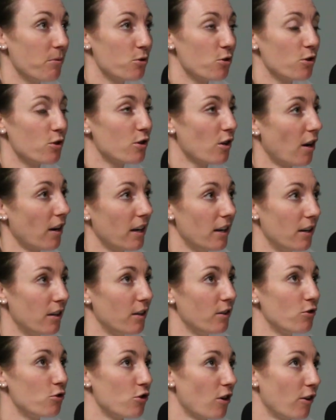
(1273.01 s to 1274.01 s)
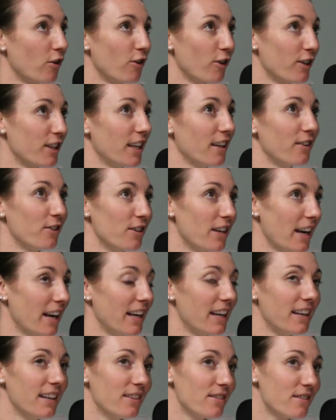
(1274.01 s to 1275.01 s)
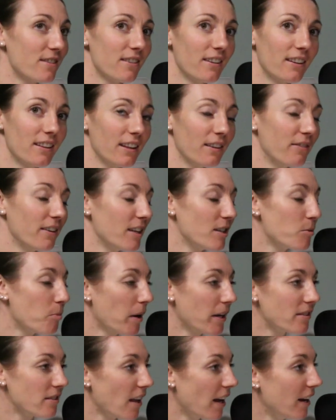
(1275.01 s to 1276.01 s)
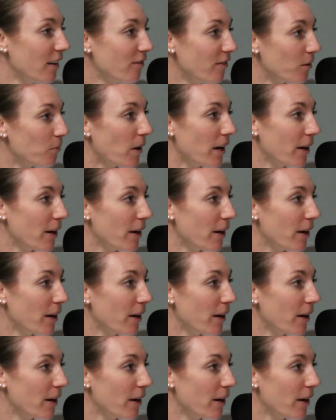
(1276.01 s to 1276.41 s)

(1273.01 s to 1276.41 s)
was just talking to John Cook the other day. He's living his best life in